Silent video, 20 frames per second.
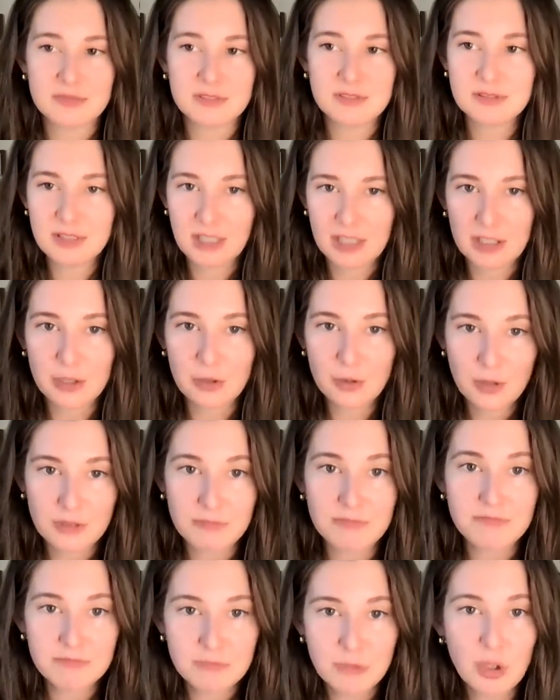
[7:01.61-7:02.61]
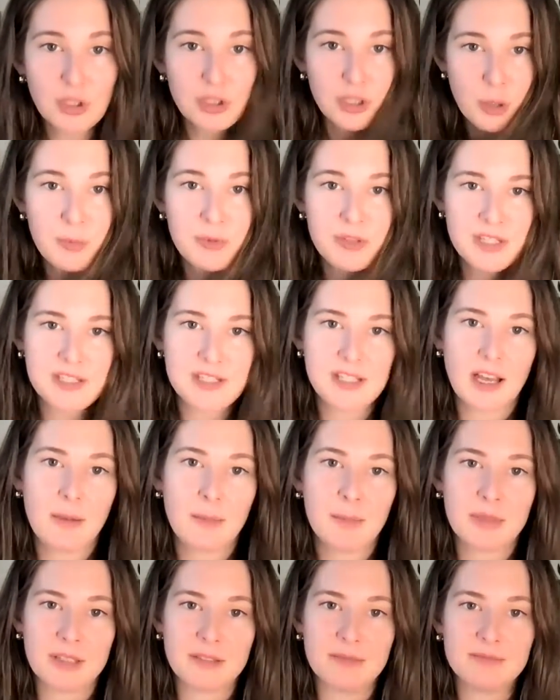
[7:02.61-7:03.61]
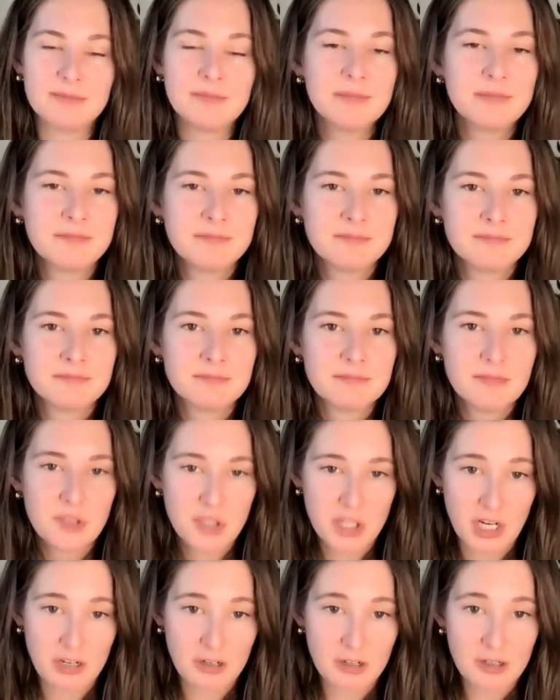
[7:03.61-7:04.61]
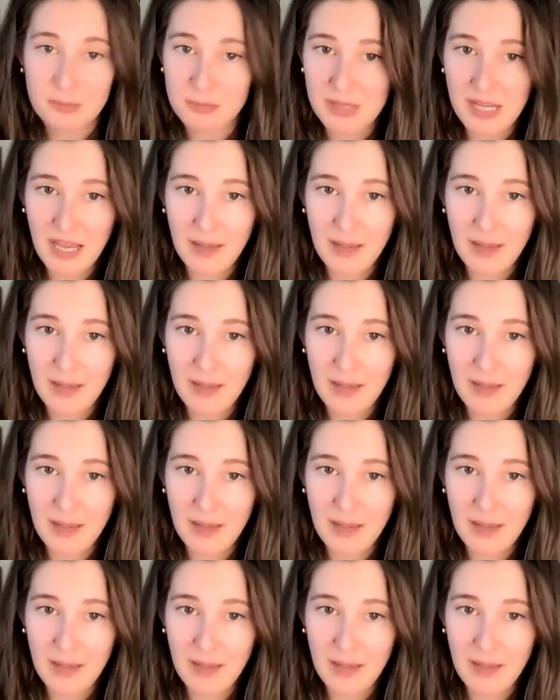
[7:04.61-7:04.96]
Like you can open this up and share and be